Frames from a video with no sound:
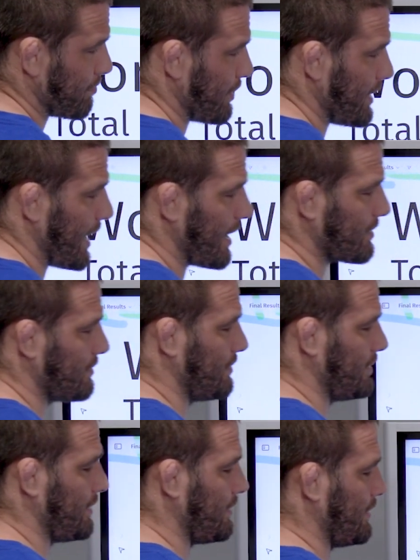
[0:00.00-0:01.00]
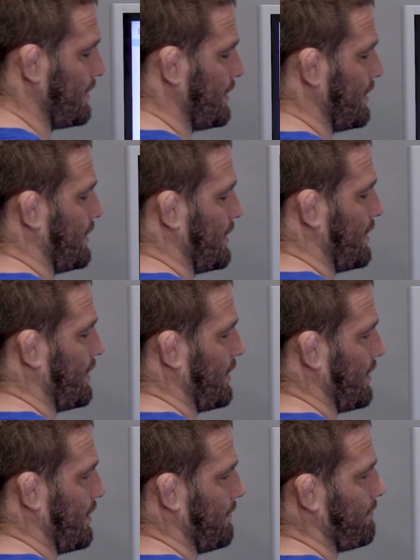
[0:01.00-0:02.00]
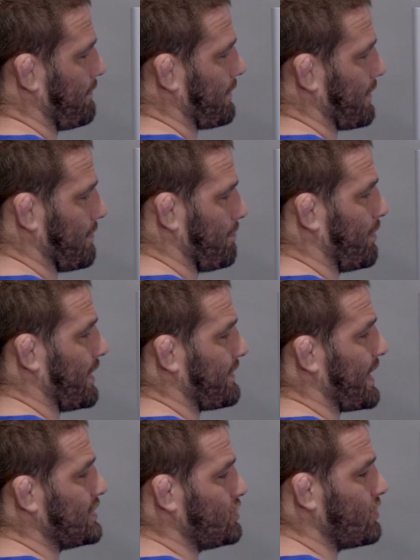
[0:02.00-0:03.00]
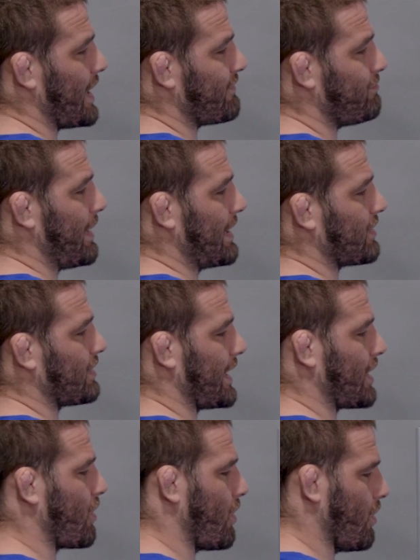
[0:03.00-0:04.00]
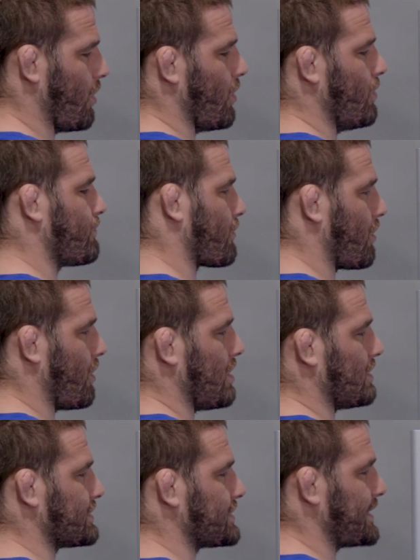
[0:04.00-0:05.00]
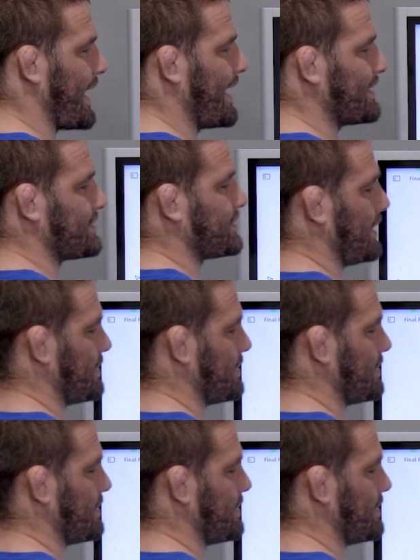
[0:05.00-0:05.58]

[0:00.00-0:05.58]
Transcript: pretty accurately. But they do have better like overall stats